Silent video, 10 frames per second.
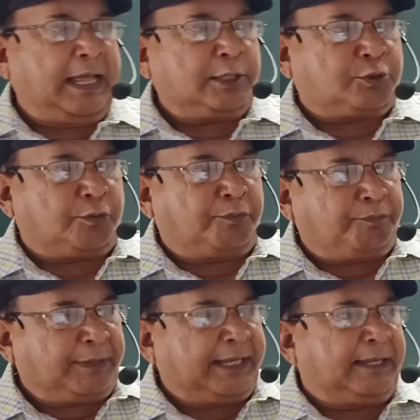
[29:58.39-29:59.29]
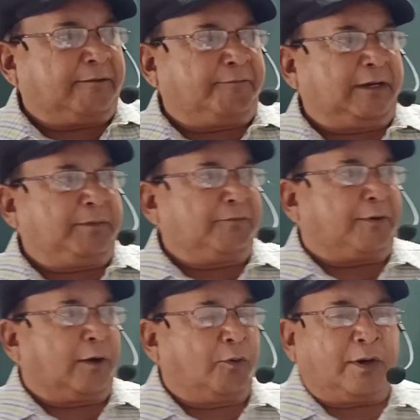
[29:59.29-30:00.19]
so may will be
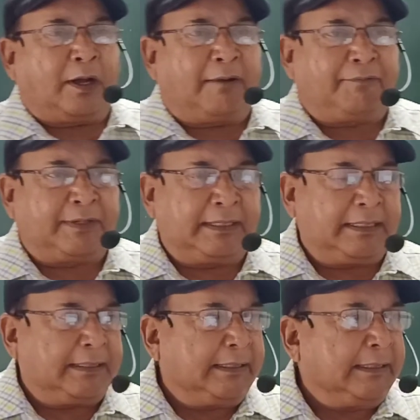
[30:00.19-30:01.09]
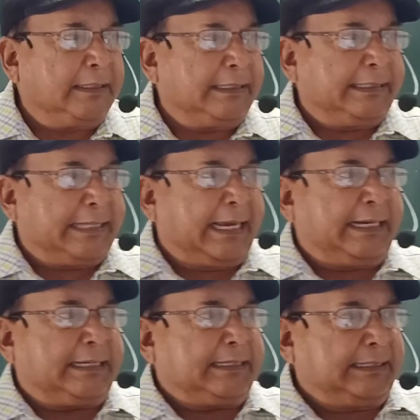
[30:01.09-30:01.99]
followed after
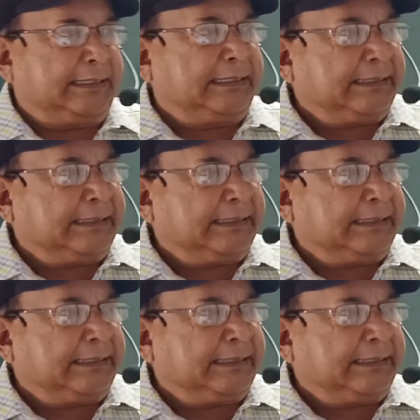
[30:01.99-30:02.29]
that in